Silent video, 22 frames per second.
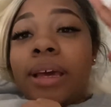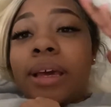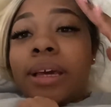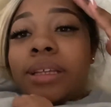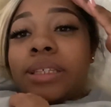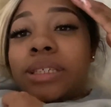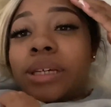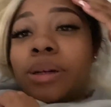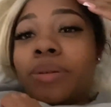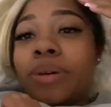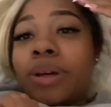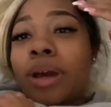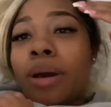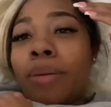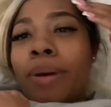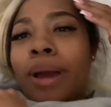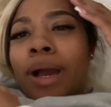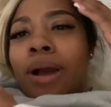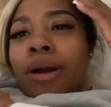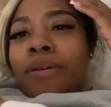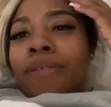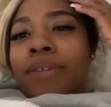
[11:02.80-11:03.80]
Till we go
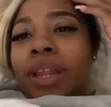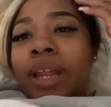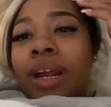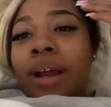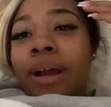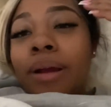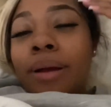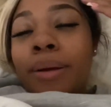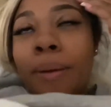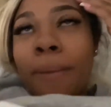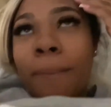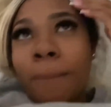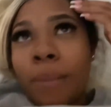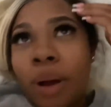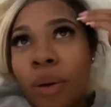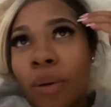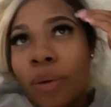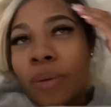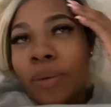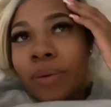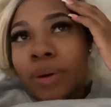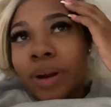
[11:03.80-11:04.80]
back over there. But
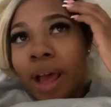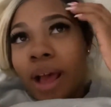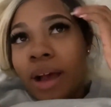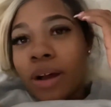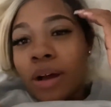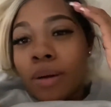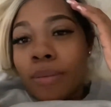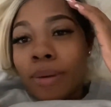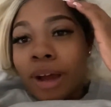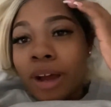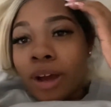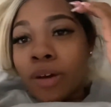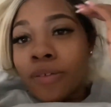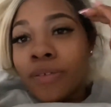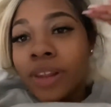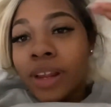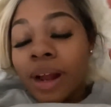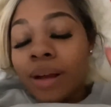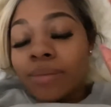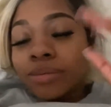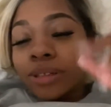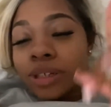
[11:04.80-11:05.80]
when I go back over
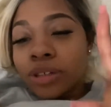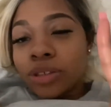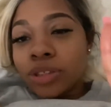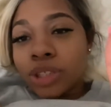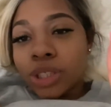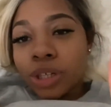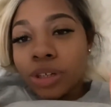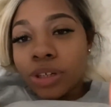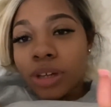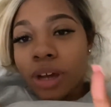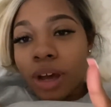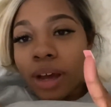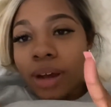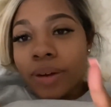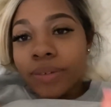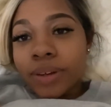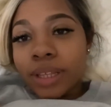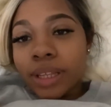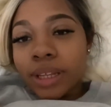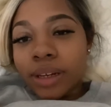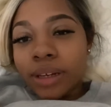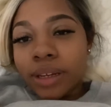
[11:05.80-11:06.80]
there, I'm going to show y'all
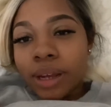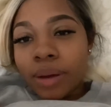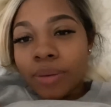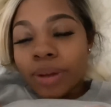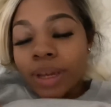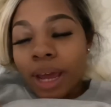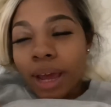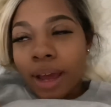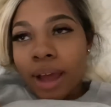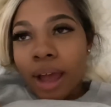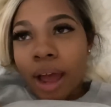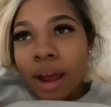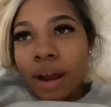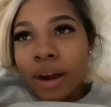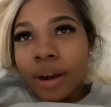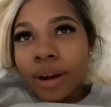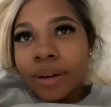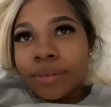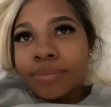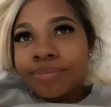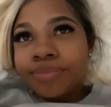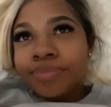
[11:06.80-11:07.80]
everything that we had got
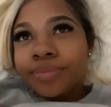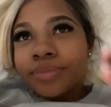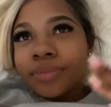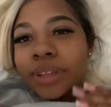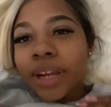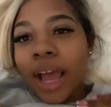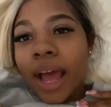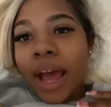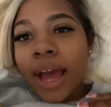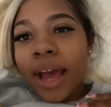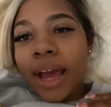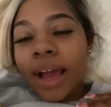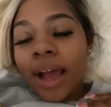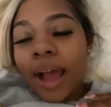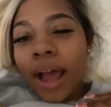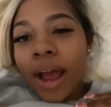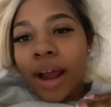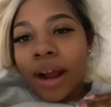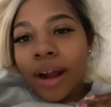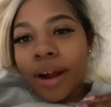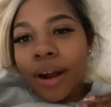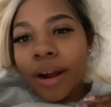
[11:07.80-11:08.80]
her. I had
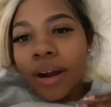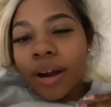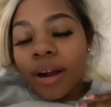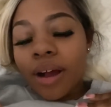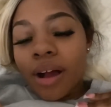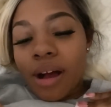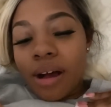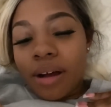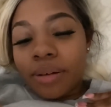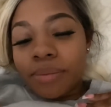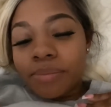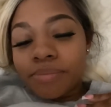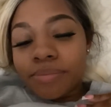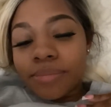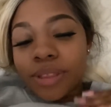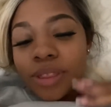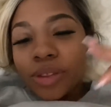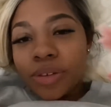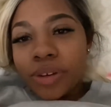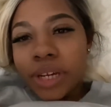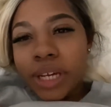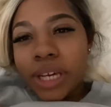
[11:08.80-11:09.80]
got her, um,
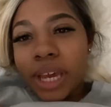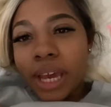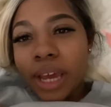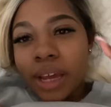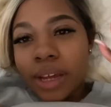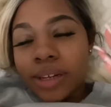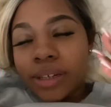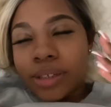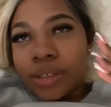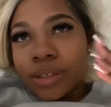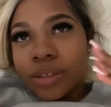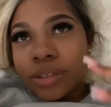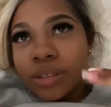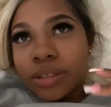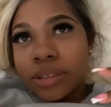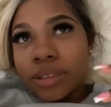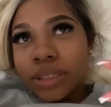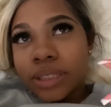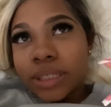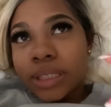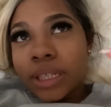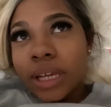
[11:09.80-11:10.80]
three
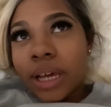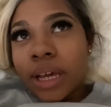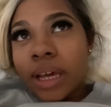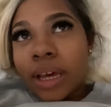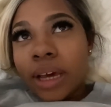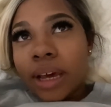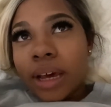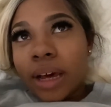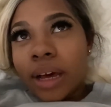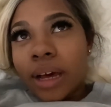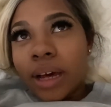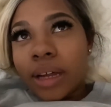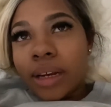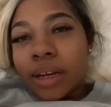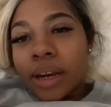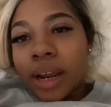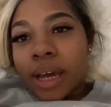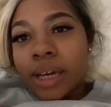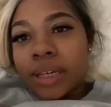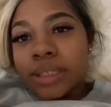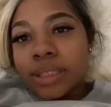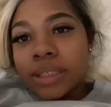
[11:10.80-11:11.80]
candles, a
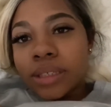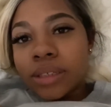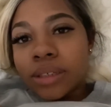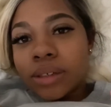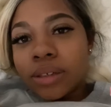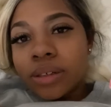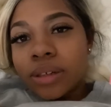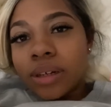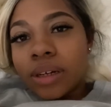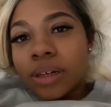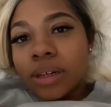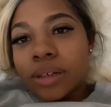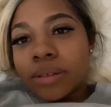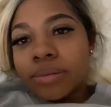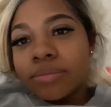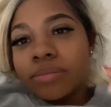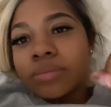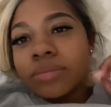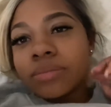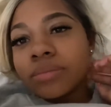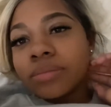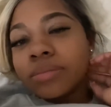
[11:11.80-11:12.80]
nice little,
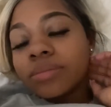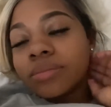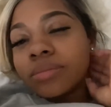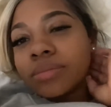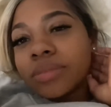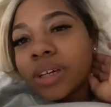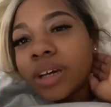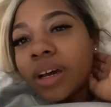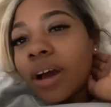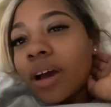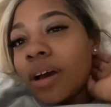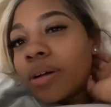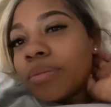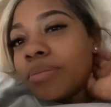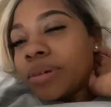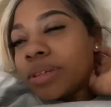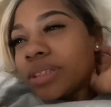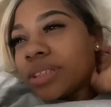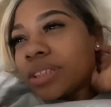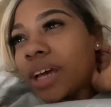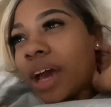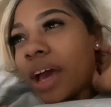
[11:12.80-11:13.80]
um, cup.
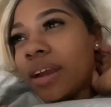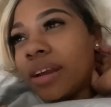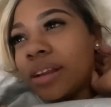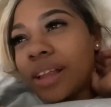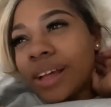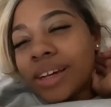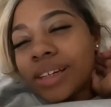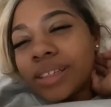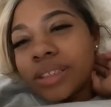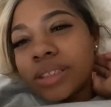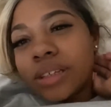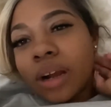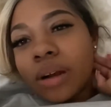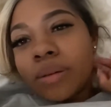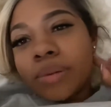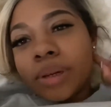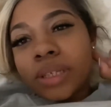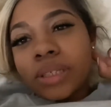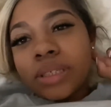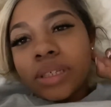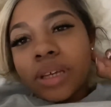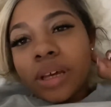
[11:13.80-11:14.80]
It's kind of like a
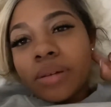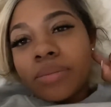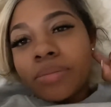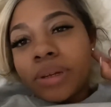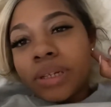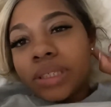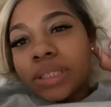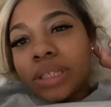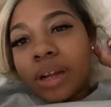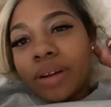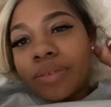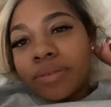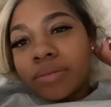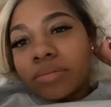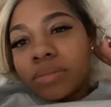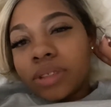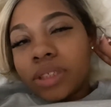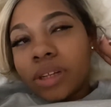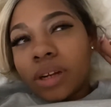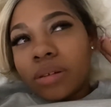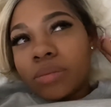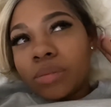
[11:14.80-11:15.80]
Starbucks cup, but it's not from
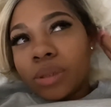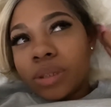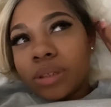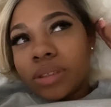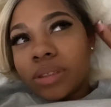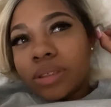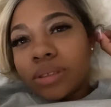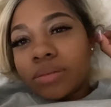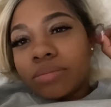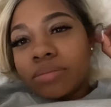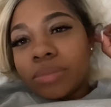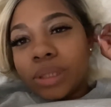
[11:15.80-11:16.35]
Starbucks.